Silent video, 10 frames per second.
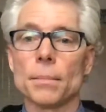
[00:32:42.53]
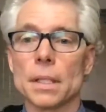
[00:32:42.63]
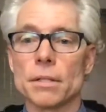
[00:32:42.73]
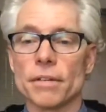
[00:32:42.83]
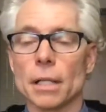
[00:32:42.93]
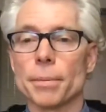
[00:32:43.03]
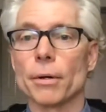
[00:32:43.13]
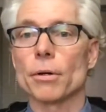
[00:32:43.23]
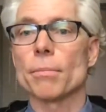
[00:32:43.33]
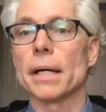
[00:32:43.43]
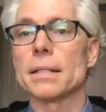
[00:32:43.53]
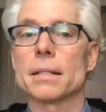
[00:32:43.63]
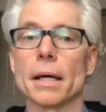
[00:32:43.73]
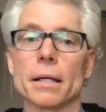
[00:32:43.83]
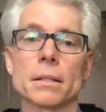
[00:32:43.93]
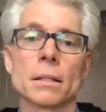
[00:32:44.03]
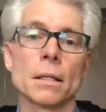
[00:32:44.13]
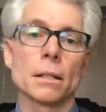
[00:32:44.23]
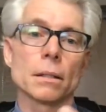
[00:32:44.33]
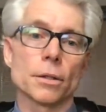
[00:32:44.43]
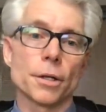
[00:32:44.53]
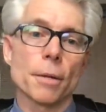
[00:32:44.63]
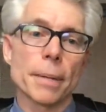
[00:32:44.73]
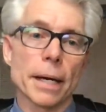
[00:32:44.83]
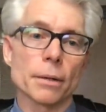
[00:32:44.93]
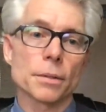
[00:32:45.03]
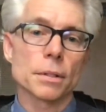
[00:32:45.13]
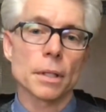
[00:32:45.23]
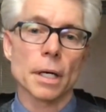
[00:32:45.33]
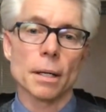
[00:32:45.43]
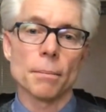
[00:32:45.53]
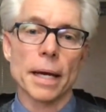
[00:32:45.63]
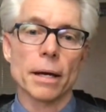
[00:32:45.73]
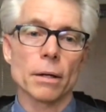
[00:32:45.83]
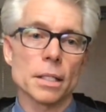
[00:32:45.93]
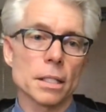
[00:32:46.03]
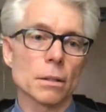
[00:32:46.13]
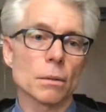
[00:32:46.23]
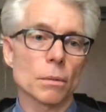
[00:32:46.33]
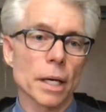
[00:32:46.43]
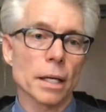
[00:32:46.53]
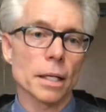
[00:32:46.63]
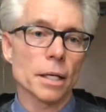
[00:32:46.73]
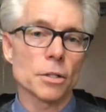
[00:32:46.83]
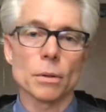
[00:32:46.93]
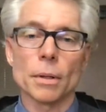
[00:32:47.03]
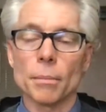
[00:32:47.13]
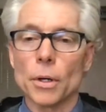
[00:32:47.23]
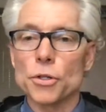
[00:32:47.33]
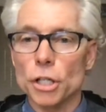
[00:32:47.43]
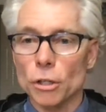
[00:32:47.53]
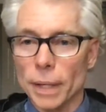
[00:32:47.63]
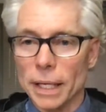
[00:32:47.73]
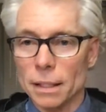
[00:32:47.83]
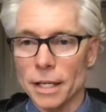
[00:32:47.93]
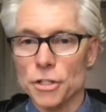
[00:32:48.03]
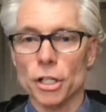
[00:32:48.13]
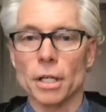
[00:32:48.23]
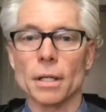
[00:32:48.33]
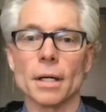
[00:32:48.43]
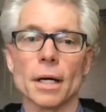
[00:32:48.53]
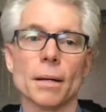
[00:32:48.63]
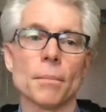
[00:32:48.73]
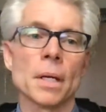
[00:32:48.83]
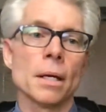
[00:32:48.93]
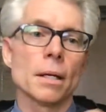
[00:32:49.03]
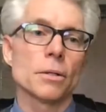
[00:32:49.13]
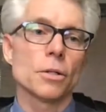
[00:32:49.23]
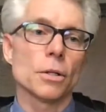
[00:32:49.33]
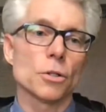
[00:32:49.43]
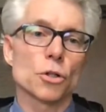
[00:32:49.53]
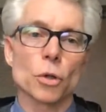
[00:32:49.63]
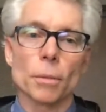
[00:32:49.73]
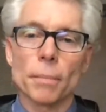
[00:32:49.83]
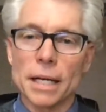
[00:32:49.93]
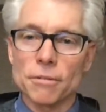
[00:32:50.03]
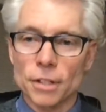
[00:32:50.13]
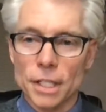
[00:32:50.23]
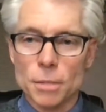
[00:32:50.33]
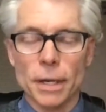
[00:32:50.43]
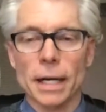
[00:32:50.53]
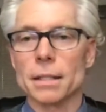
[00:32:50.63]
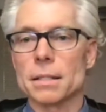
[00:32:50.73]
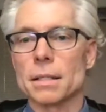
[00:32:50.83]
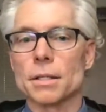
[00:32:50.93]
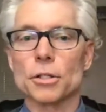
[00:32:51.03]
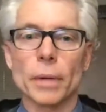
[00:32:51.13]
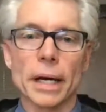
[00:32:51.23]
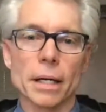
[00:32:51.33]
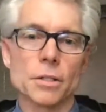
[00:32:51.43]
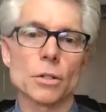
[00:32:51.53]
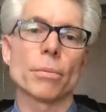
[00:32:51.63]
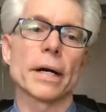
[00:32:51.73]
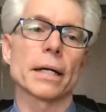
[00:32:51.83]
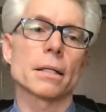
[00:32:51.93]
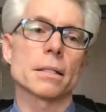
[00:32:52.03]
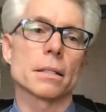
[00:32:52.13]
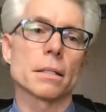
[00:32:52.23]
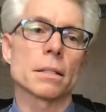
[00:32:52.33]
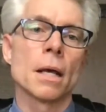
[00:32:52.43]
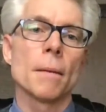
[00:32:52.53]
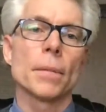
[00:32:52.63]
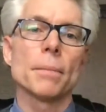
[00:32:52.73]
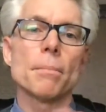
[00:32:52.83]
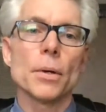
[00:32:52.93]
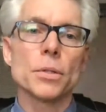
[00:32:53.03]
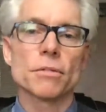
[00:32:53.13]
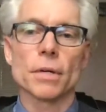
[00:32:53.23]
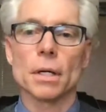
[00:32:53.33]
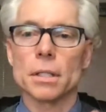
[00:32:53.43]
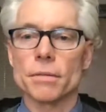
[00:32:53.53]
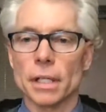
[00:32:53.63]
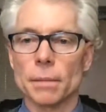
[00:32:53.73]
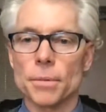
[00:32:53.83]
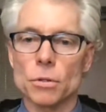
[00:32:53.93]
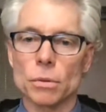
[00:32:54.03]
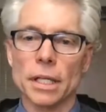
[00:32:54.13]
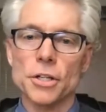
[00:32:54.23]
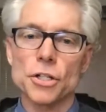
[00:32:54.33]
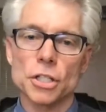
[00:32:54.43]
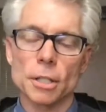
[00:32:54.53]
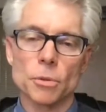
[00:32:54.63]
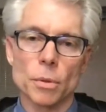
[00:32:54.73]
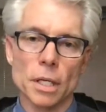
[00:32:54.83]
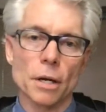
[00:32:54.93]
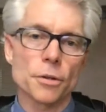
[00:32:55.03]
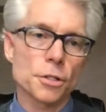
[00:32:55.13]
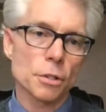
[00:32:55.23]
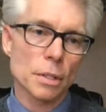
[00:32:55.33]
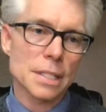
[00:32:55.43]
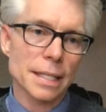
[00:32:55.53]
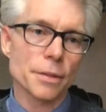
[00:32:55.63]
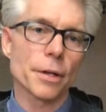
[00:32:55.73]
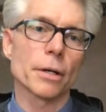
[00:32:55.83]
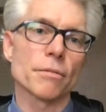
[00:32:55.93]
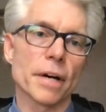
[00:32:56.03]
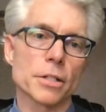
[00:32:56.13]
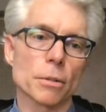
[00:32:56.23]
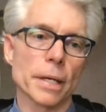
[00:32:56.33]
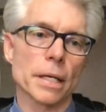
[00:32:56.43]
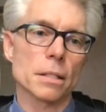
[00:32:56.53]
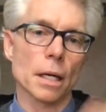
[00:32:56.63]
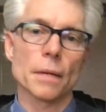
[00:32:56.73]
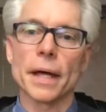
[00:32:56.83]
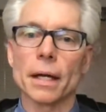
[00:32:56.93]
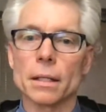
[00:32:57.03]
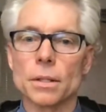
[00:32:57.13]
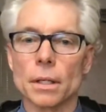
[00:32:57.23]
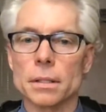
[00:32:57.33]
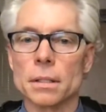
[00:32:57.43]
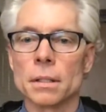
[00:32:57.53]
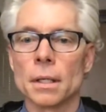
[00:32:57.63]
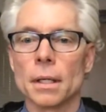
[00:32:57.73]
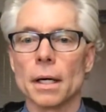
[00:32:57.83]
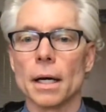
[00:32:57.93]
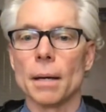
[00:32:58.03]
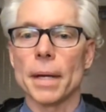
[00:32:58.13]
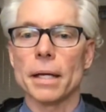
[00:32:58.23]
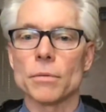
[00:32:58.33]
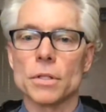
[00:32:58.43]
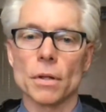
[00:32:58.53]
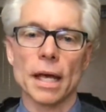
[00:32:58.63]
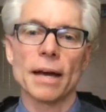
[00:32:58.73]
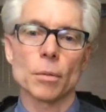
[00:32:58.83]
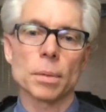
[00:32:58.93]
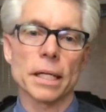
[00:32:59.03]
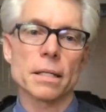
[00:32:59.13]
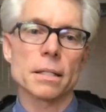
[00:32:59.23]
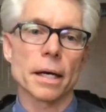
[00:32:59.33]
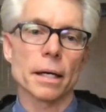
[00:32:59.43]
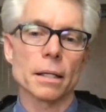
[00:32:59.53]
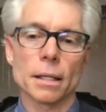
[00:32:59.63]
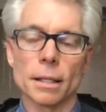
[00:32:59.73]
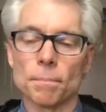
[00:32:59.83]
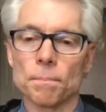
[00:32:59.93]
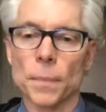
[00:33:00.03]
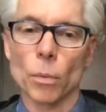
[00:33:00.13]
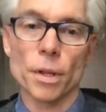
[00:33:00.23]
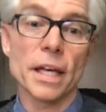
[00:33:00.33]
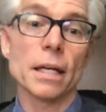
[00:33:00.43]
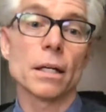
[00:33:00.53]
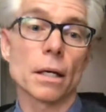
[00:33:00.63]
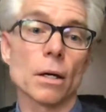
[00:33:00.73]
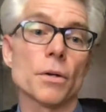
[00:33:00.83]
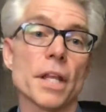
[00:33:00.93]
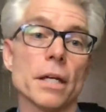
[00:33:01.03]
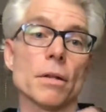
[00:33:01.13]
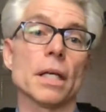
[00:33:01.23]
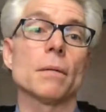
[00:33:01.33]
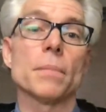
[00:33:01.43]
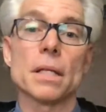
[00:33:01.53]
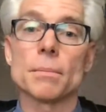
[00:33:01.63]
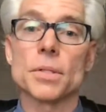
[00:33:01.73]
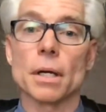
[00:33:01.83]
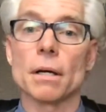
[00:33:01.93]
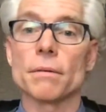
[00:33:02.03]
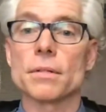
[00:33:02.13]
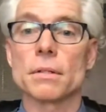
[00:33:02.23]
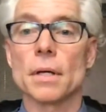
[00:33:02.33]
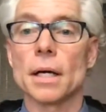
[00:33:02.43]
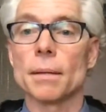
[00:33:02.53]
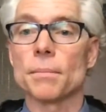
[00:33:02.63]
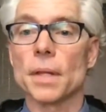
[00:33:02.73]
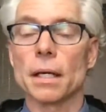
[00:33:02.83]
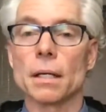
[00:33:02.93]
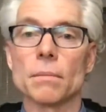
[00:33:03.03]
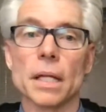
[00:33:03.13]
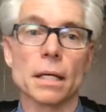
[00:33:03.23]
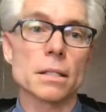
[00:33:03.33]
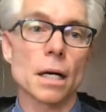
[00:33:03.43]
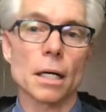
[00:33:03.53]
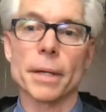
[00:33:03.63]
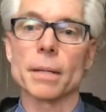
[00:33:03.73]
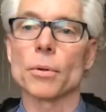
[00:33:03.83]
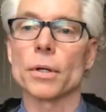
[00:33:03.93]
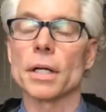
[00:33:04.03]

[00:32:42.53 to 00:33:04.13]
develop a growth mindset, learn about how to deal and do emotional regulation, do short mindfulness practices, gratitude practices, but most of all, develop those relationships with the other students in their advisor base and that adult. And so they have a place that where they can go and they know they can be themselves. They can talk about important